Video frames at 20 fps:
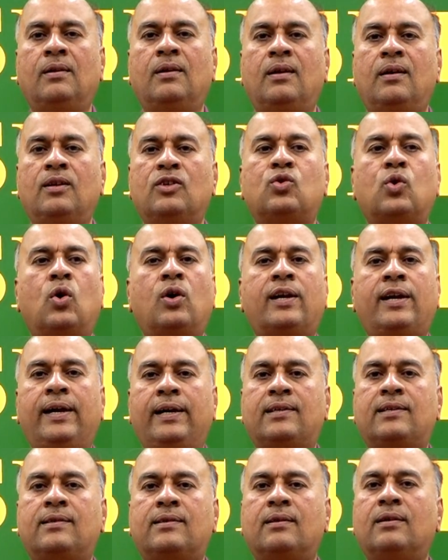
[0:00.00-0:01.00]

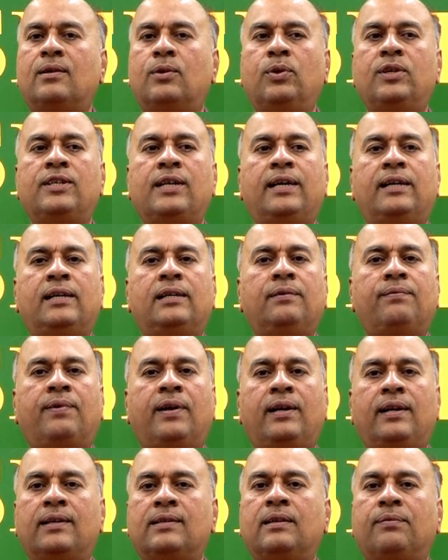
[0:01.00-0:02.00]
Socrates, who is
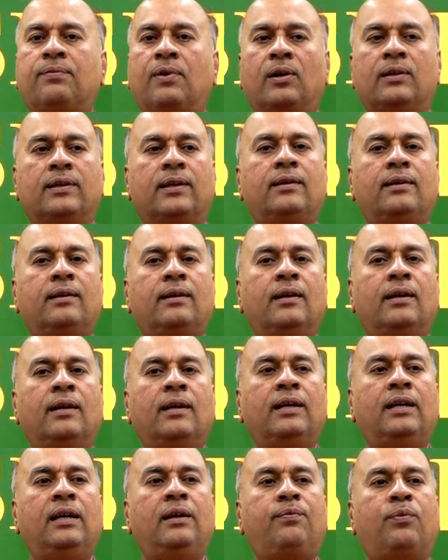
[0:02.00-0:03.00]
identified as the father,
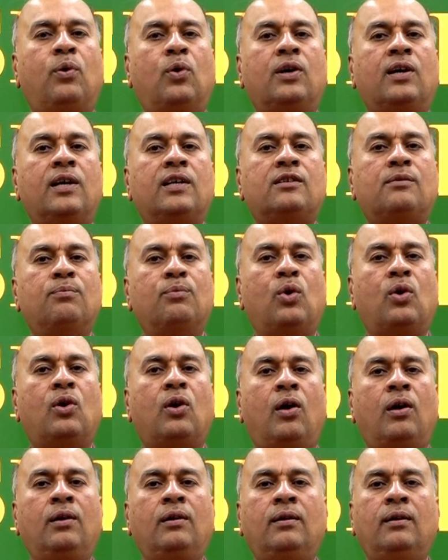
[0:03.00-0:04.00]
he focused more
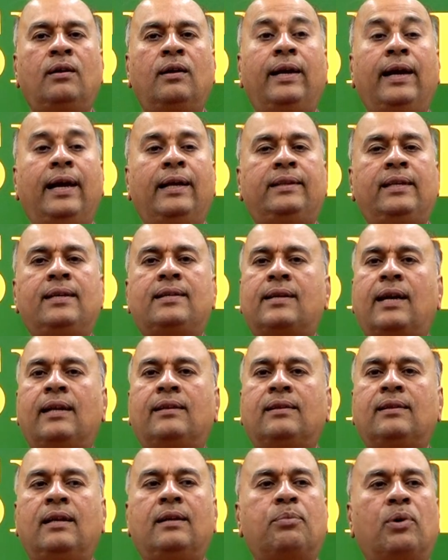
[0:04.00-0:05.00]
on ethics
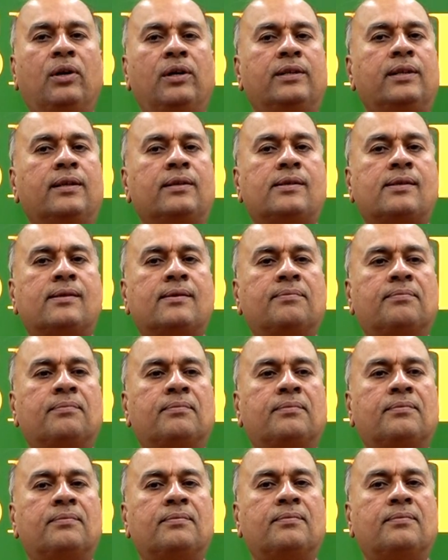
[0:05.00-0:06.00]
rather than politics.
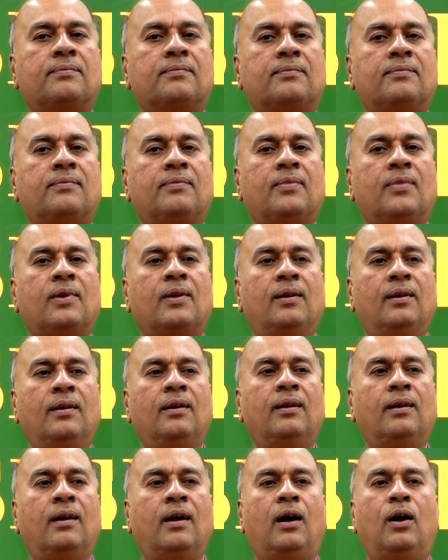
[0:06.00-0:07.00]

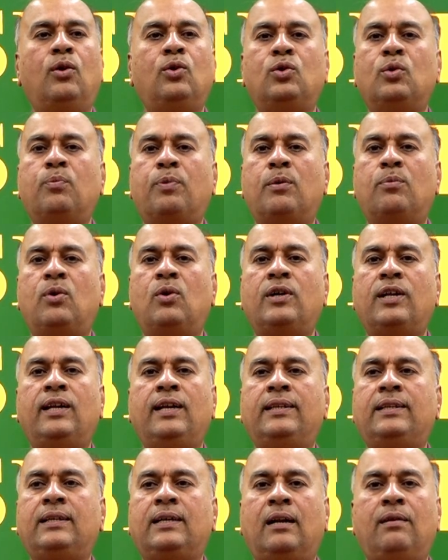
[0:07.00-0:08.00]
How to promote an
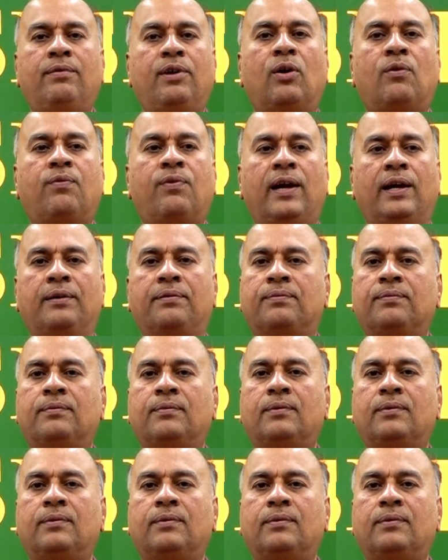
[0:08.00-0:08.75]
ethical way of life